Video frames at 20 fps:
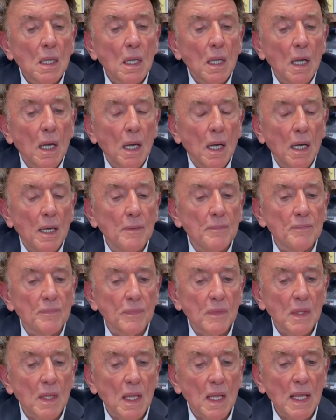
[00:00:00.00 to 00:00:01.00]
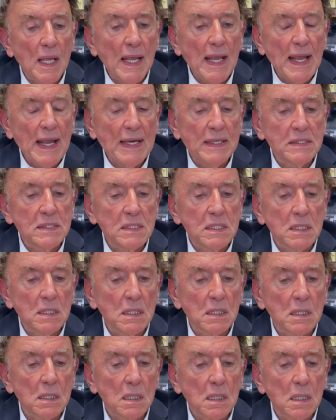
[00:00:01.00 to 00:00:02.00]
Um, and
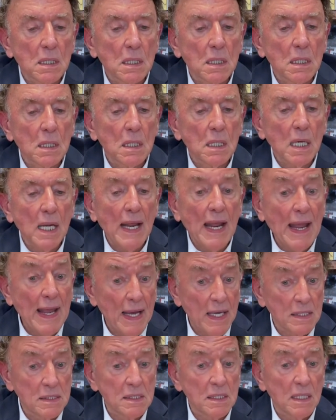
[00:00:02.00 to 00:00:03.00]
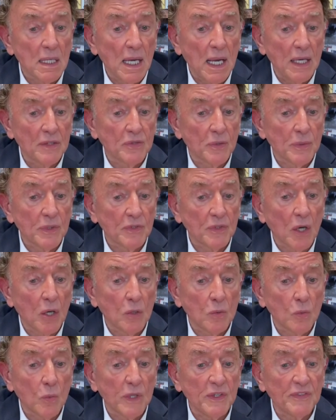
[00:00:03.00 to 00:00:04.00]
and as a
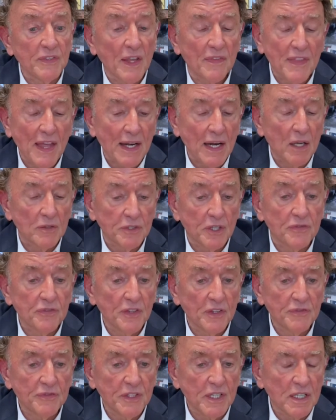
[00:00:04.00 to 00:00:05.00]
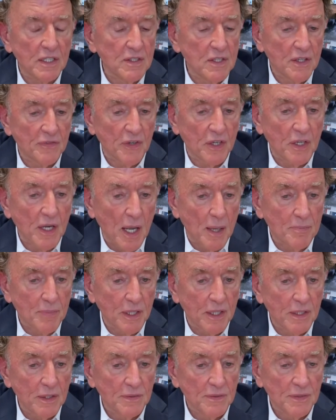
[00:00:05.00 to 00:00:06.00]
result, we sent that out to 15 different
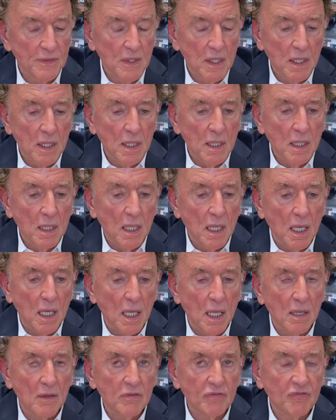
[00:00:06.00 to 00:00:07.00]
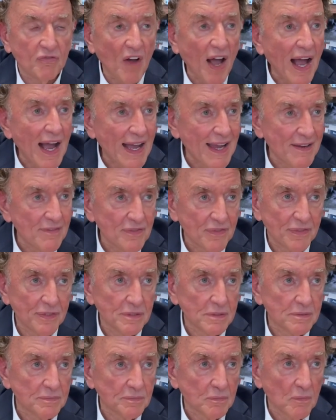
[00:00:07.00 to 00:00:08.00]
companies. Uh, five
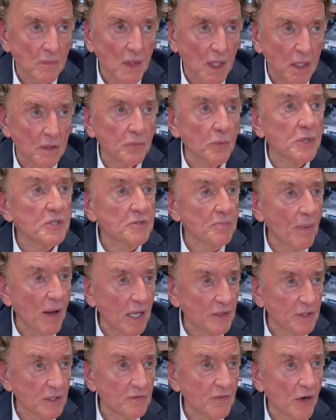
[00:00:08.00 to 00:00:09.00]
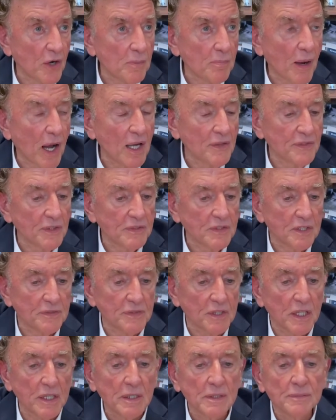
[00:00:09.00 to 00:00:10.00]
have responded very
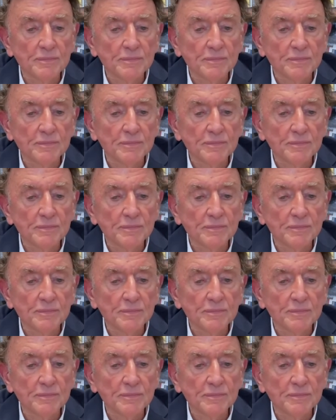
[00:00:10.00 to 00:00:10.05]
positively.